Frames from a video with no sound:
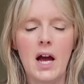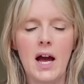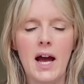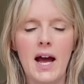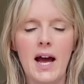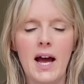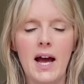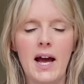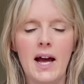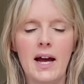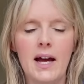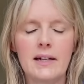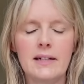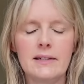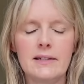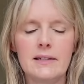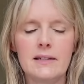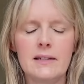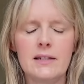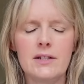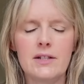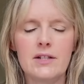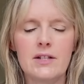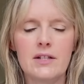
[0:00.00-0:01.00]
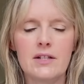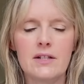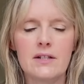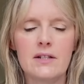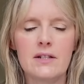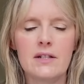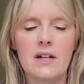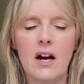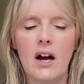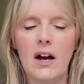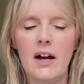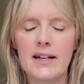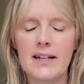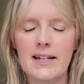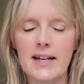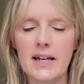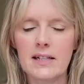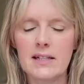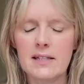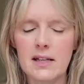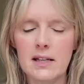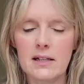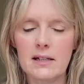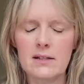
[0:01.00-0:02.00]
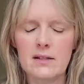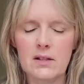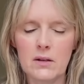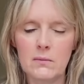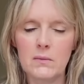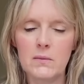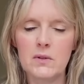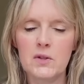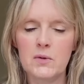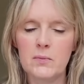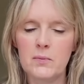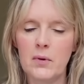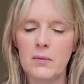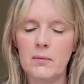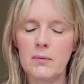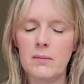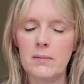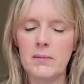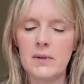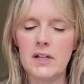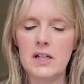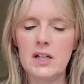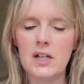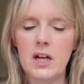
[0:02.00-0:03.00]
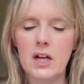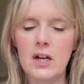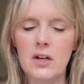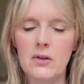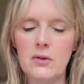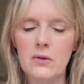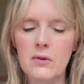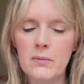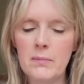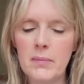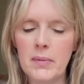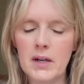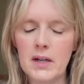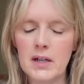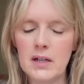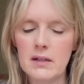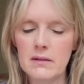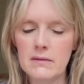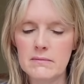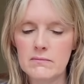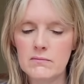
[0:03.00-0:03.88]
And I guess that someone's probably you, but